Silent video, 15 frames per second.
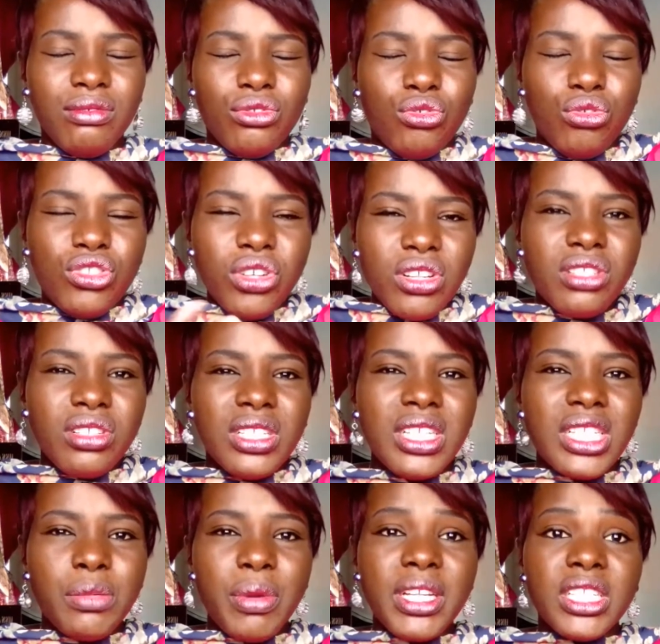to talk to
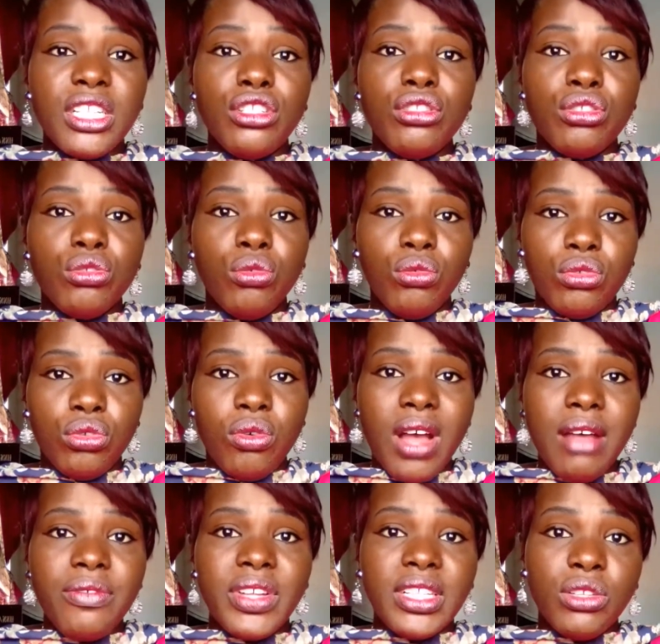this person, to
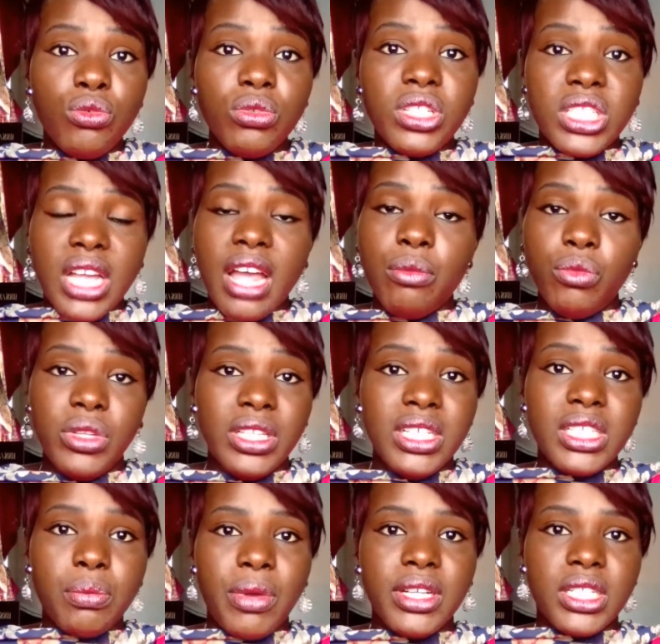have a good time with
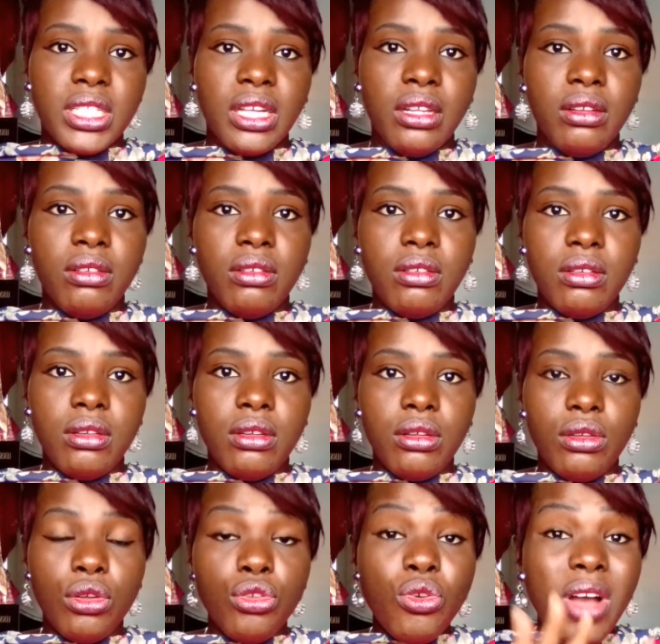this person.
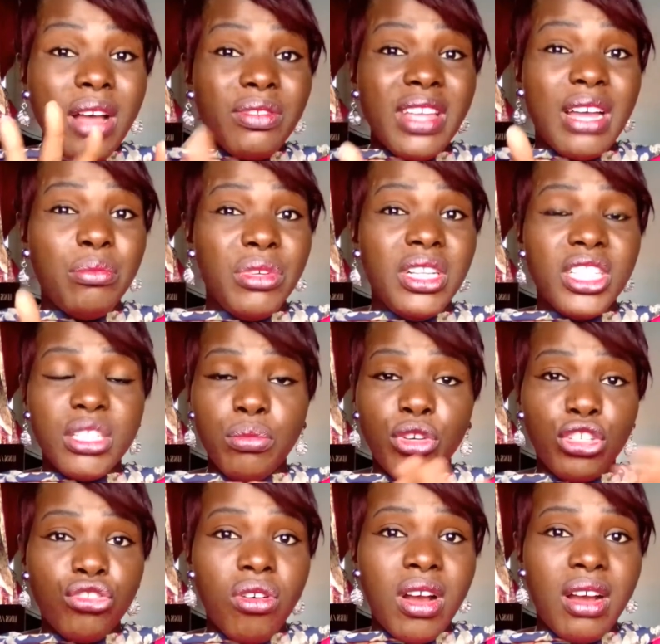You have the ability,
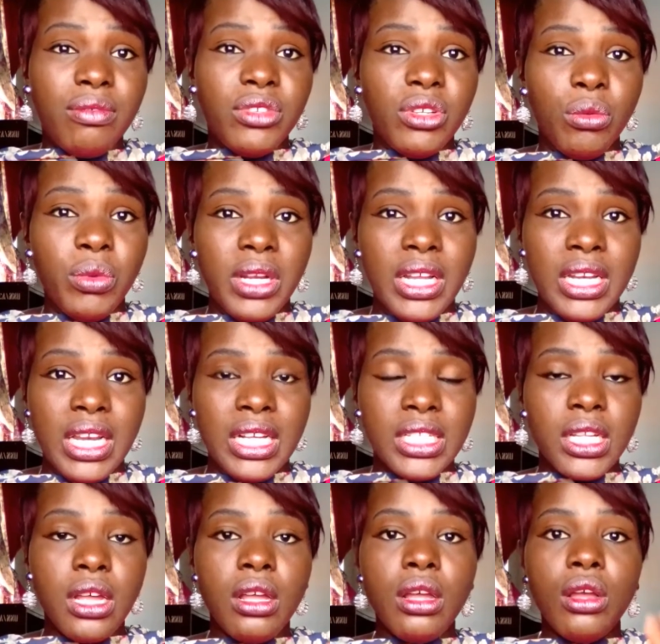but you don't have the
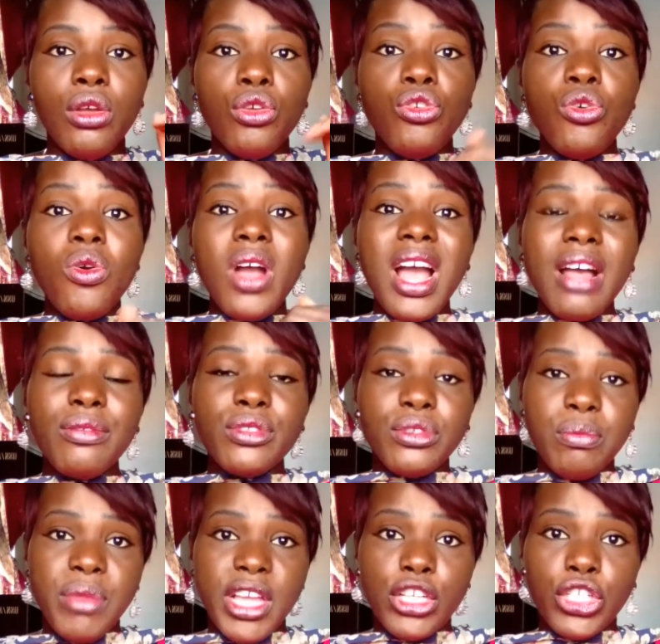willingness. You have to
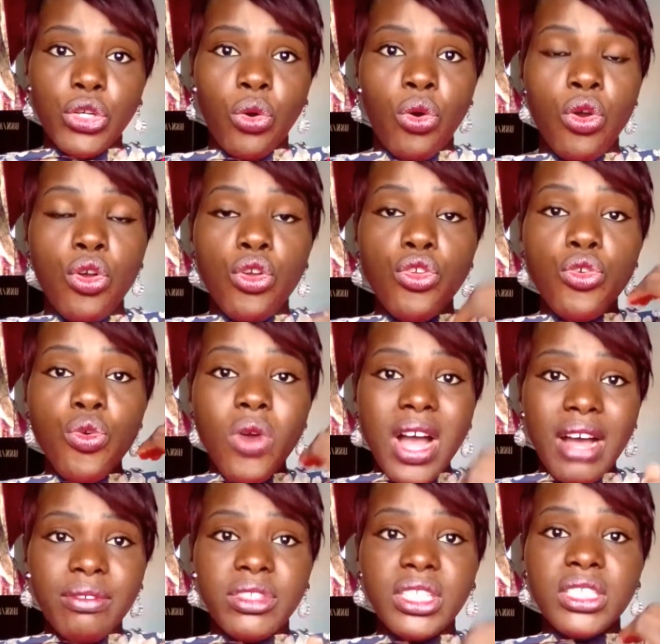make sure you
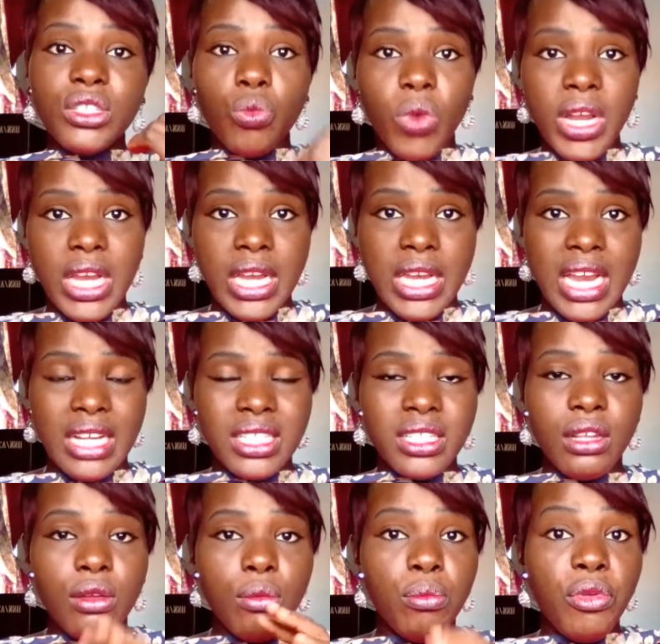have this willingness
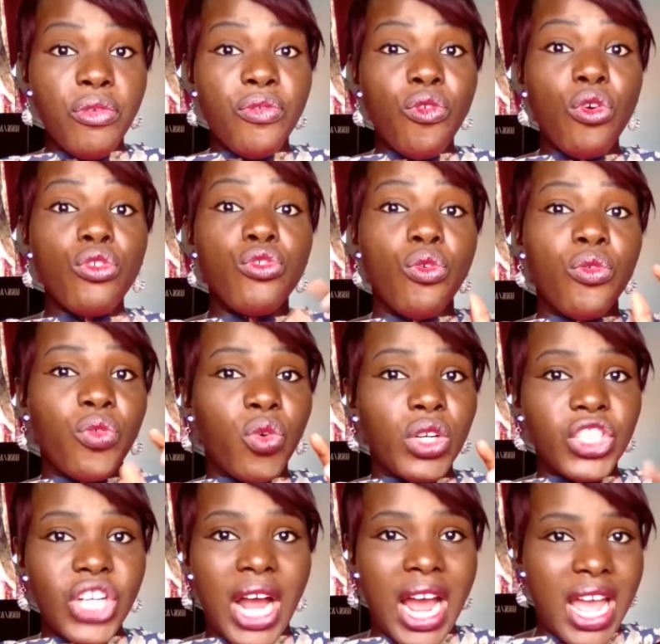before you
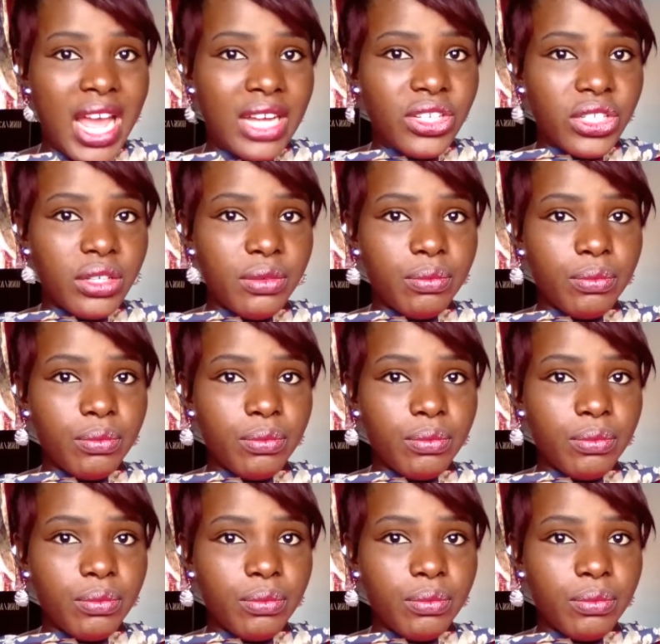forge ahead.